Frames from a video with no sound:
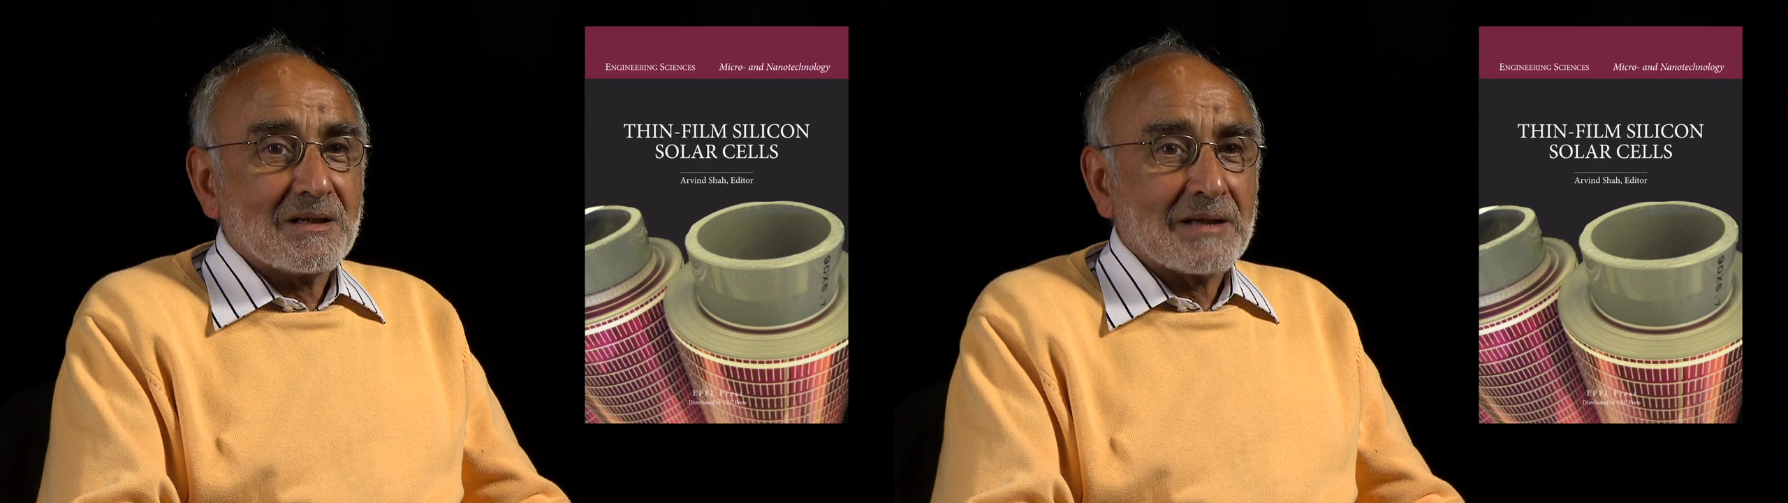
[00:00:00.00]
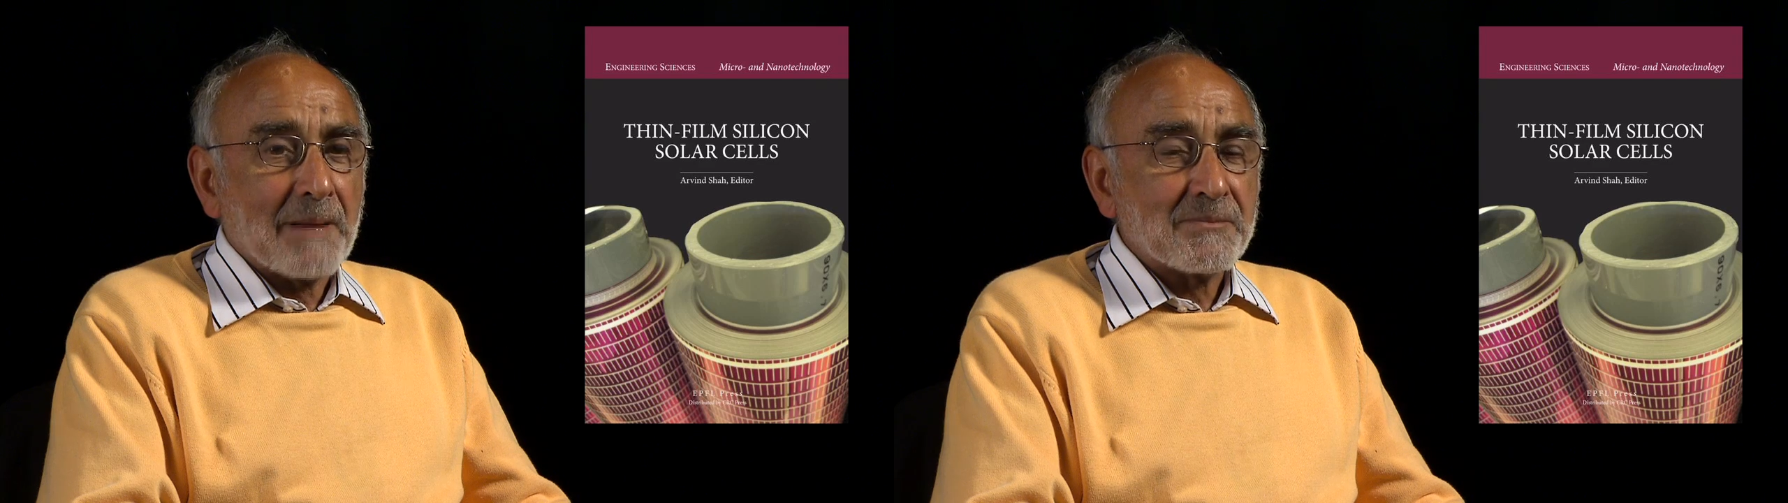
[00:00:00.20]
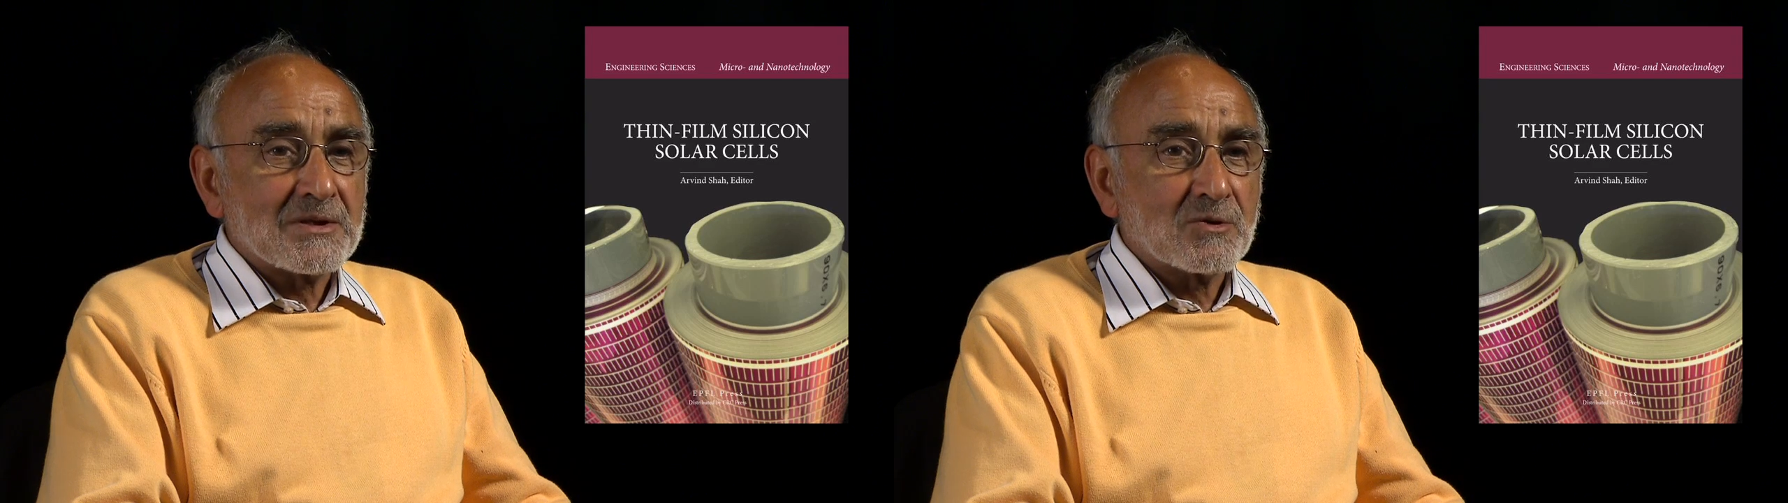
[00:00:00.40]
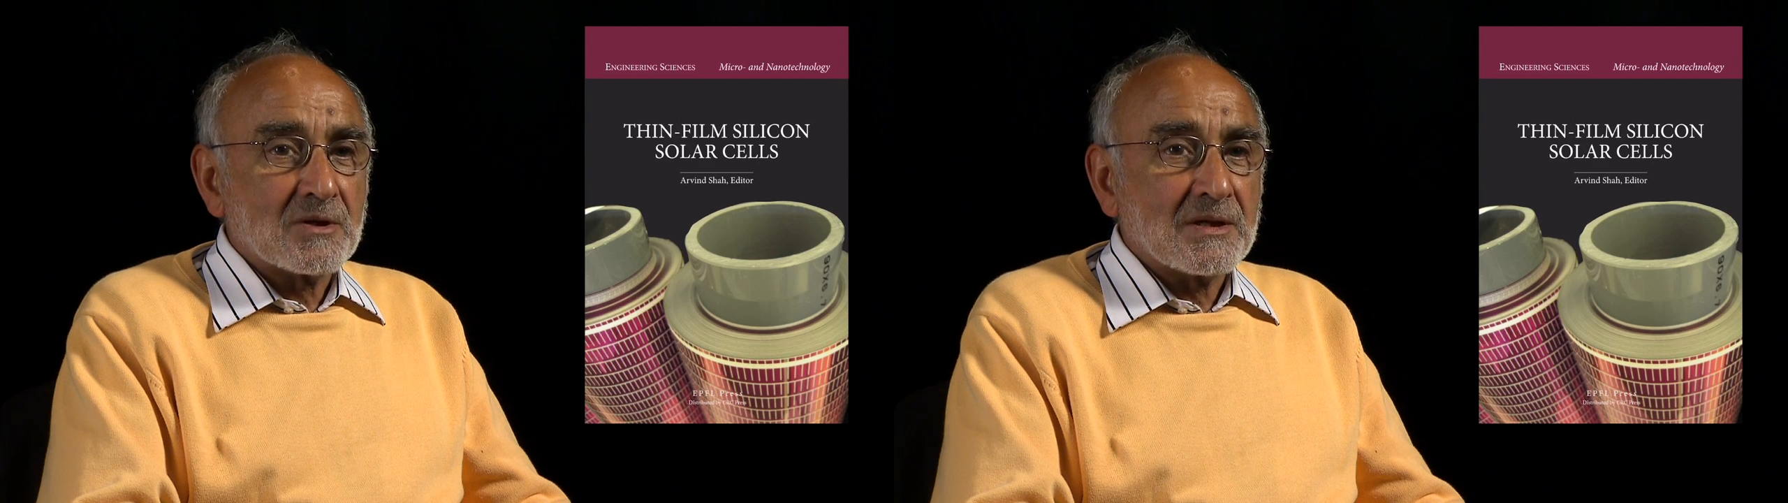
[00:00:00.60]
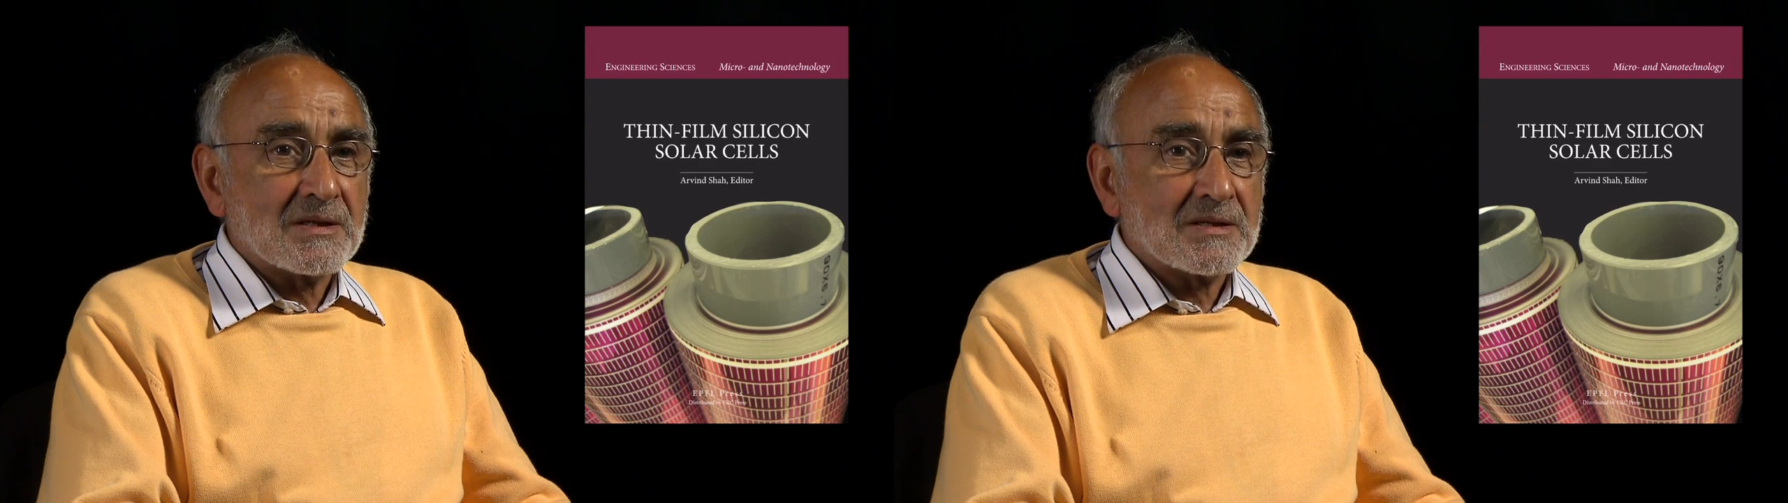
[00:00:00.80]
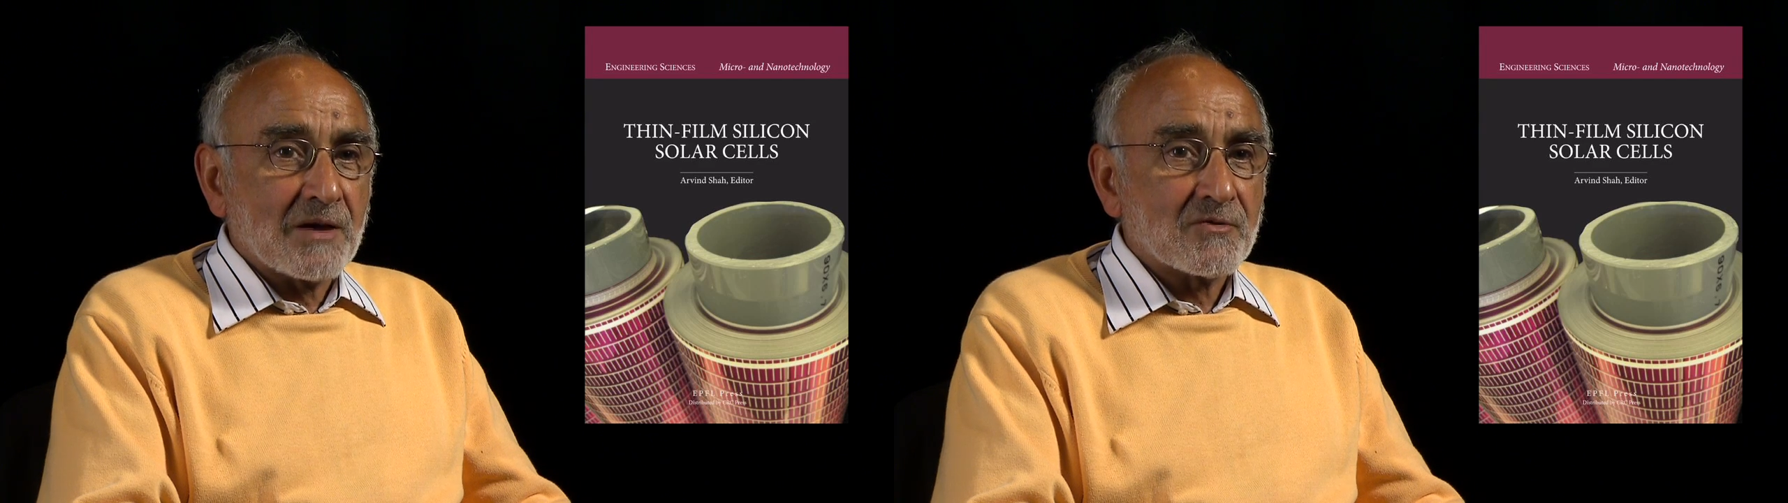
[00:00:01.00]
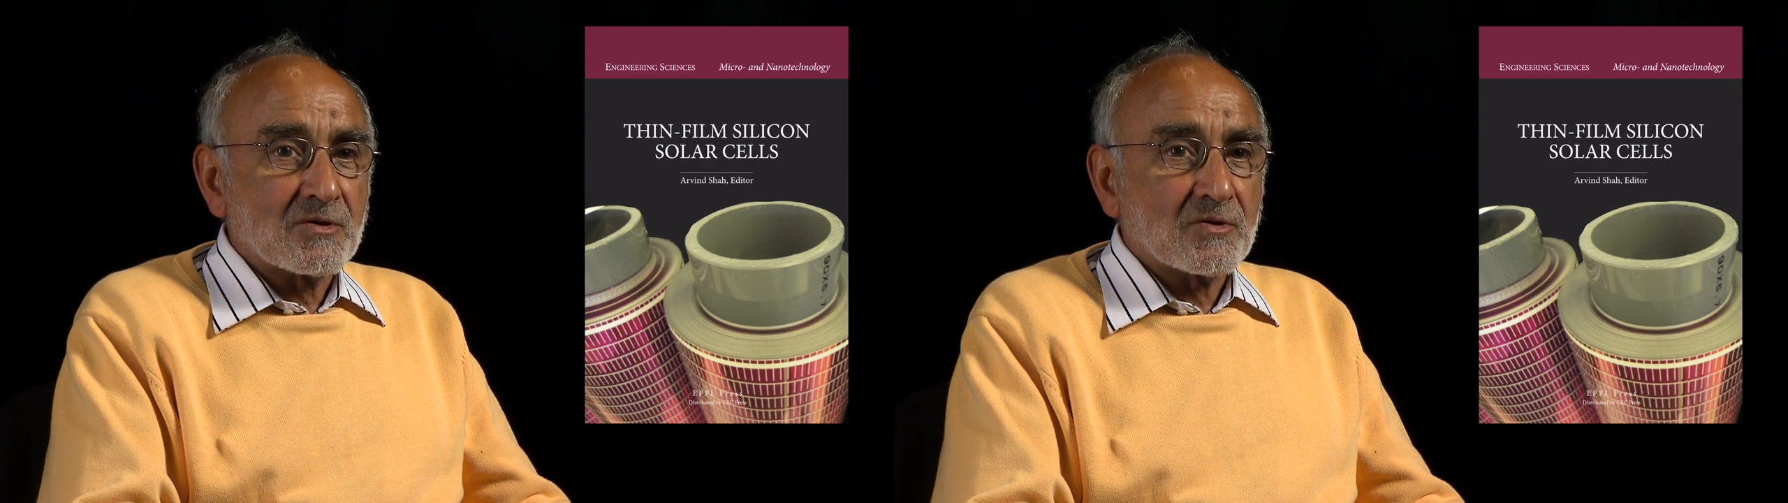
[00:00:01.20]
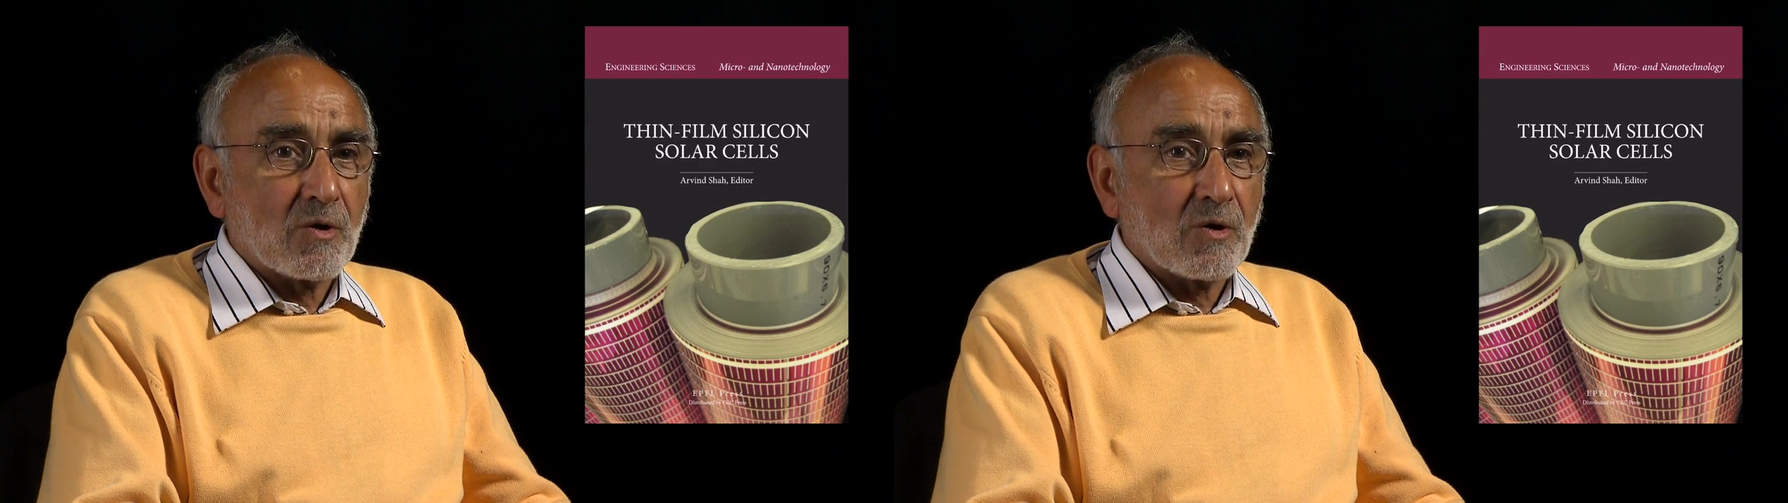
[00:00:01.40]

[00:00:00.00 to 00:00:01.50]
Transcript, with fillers: an absolutely central